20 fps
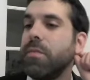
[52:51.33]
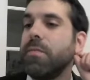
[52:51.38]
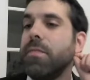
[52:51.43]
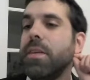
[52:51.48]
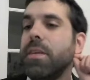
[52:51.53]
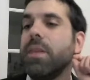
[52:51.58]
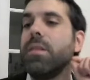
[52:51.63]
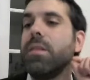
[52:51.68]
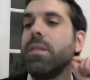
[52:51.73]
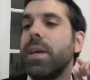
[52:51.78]

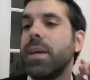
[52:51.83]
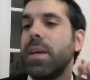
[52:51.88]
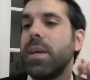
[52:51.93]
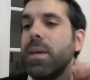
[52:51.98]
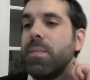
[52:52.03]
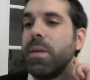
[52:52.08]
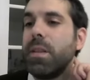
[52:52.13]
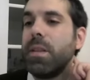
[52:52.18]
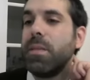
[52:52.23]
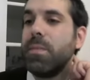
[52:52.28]
feel like
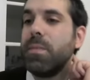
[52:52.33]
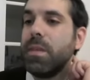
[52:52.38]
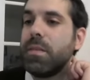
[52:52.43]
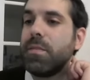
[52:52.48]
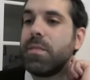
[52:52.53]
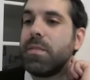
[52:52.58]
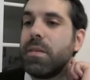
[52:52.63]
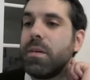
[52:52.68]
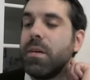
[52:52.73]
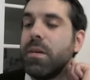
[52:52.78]
keeping the
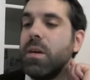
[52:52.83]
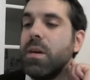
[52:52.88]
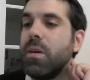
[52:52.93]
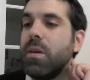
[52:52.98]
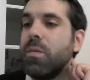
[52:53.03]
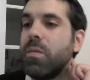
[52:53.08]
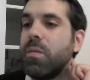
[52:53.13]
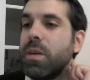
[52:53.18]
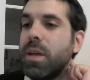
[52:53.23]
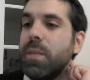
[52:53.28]
mitzvah,
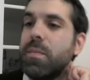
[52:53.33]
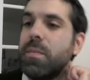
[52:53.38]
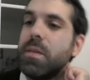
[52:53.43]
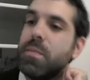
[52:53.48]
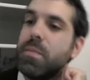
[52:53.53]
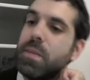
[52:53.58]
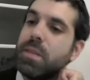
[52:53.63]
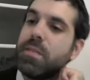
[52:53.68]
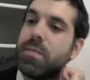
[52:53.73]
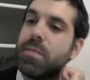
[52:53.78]
we'll keep the
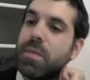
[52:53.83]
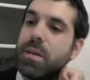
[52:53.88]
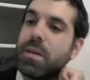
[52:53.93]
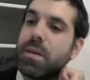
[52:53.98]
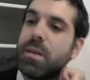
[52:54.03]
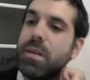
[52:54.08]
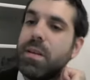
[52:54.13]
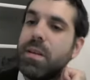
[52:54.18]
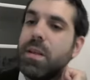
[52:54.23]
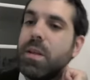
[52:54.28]
mitzvah,